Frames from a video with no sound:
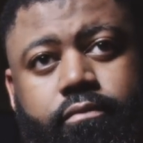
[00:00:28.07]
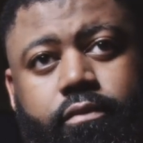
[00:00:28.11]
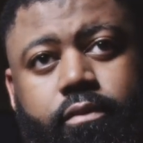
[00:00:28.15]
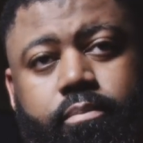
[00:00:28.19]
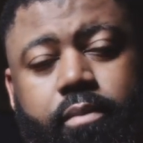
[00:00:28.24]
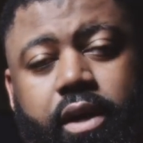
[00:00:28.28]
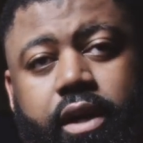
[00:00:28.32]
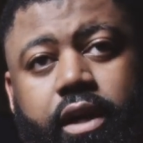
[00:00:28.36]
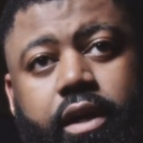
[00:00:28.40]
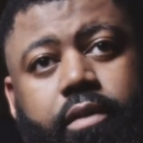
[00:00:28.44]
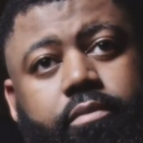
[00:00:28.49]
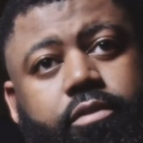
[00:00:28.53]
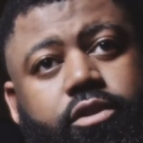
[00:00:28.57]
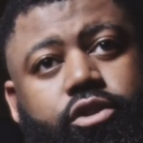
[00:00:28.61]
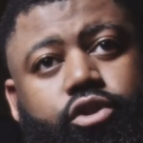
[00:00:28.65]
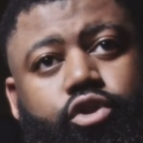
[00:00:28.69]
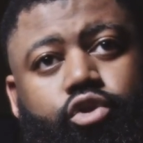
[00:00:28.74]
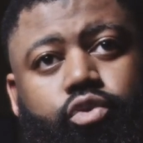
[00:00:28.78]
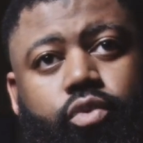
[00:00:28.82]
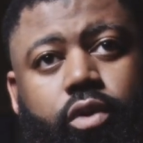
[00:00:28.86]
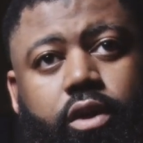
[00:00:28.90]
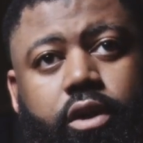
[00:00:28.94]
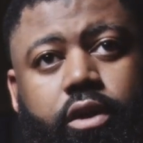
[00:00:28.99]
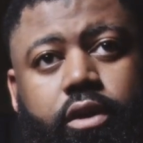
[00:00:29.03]
My name is
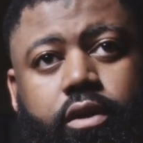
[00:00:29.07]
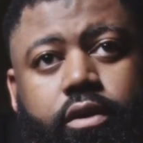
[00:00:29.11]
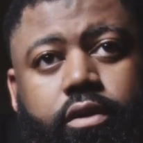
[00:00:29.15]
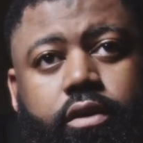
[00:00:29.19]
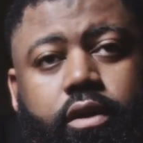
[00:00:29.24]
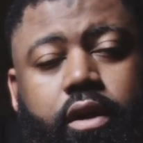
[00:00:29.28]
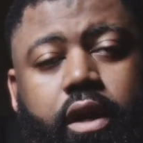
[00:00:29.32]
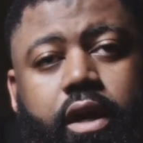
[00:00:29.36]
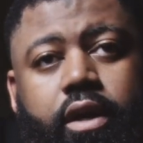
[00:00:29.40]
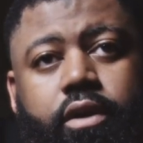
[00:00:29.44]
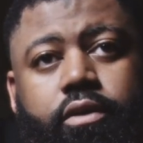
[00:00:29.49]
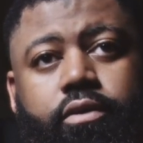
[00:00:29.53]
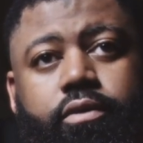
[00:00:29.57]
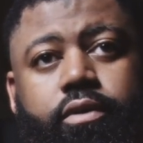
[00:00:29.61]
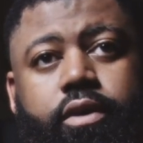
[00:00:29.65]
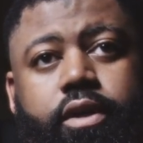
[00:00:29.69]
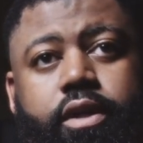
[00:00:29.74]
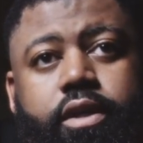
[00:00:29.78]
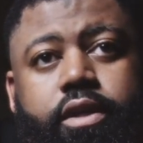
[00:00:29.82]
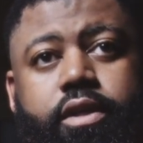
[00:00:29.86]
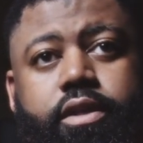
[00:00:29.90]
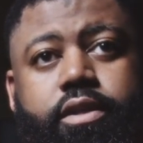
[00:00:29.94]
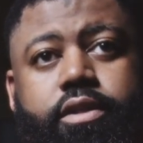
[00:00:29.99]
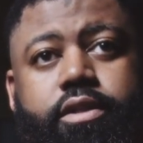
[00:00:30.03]
Jaron
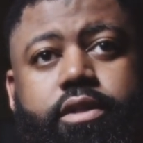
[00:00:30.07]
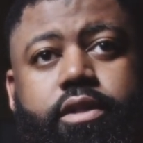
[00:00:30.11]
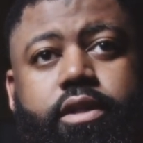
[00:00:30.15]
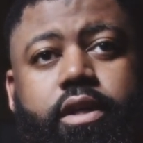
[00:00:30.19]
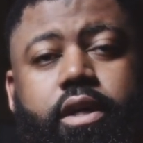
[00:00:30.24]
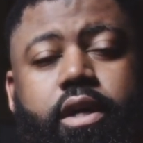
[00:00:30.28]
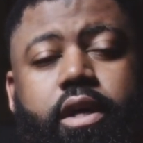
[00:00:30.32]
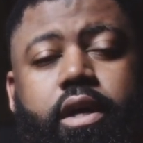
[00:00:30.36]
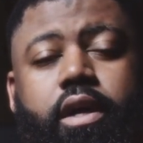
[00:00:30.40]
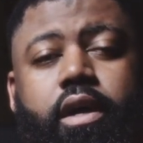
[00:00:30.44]
Lockridge.